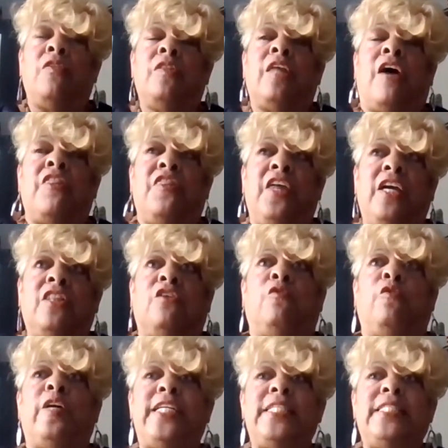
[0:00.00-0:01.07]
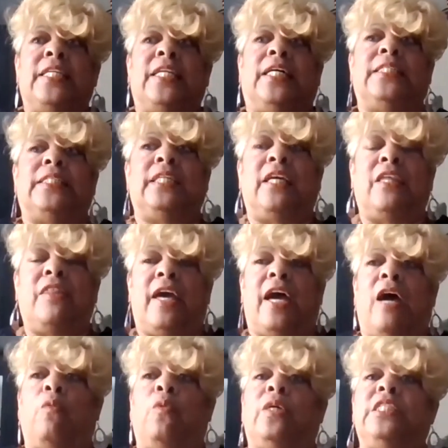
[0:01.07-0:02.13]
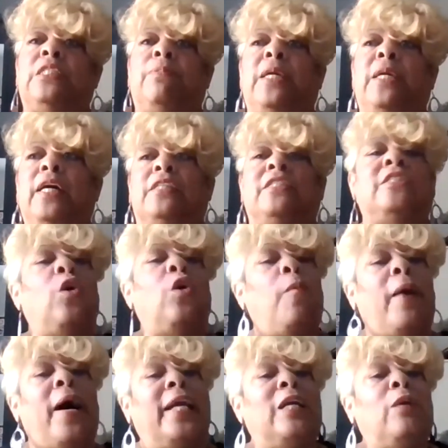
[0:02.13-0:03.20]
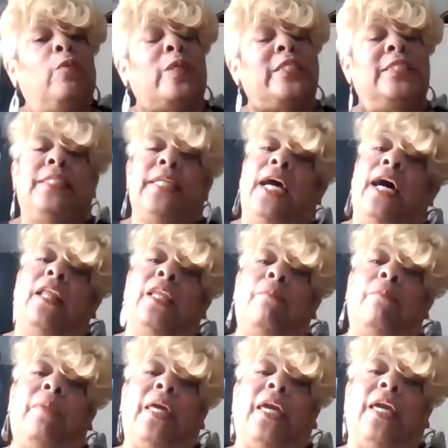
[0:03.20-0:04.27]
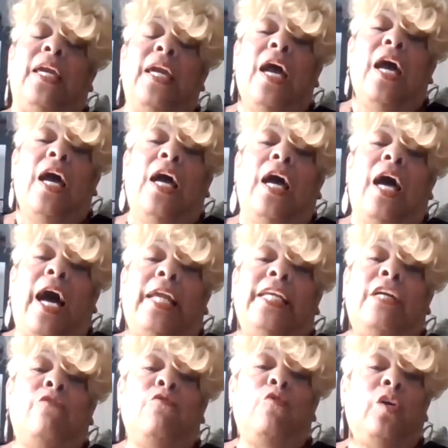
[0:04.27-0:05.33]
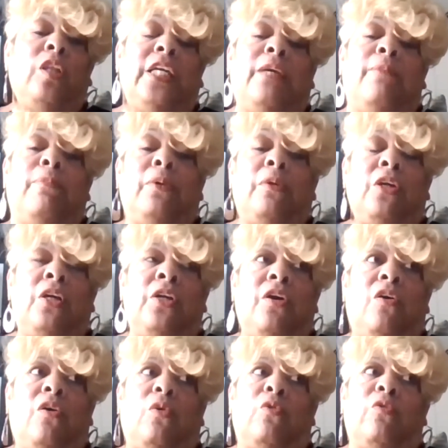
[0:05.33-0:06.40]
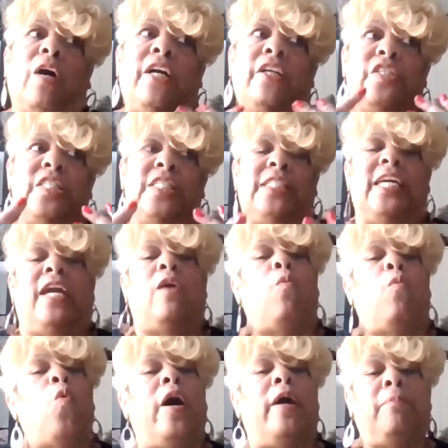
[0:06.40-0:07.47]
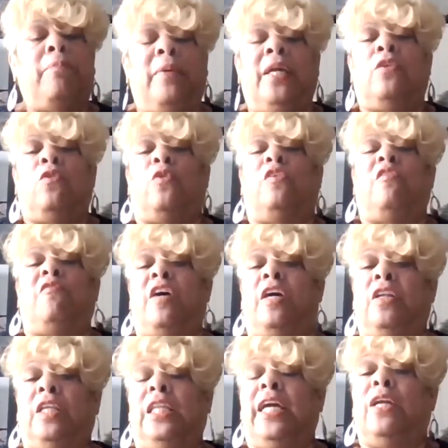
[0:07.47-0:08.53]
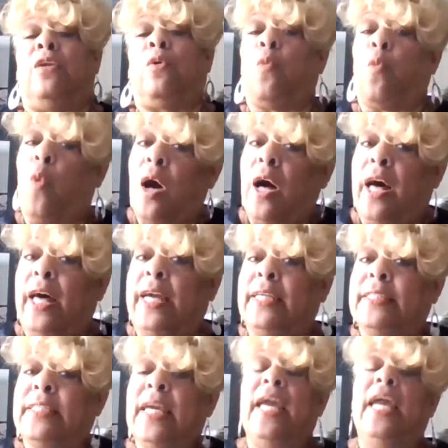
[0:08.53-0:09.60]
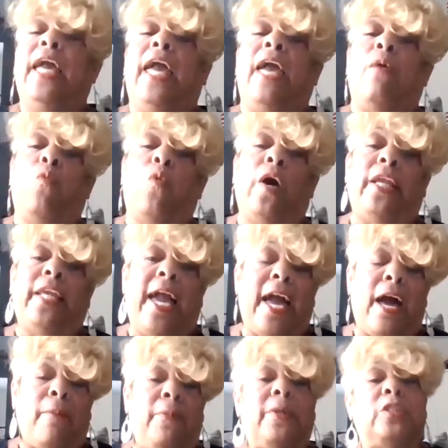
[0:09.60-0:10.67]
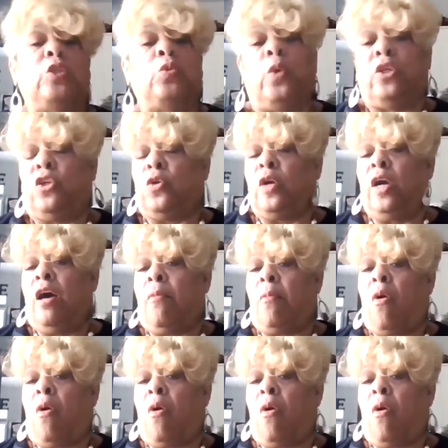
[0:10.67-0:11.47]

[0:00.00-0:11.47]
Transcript: I think the reason I did that was because nobody was telling me. I didn't really, understand what being on a ventilator was and what happens when you come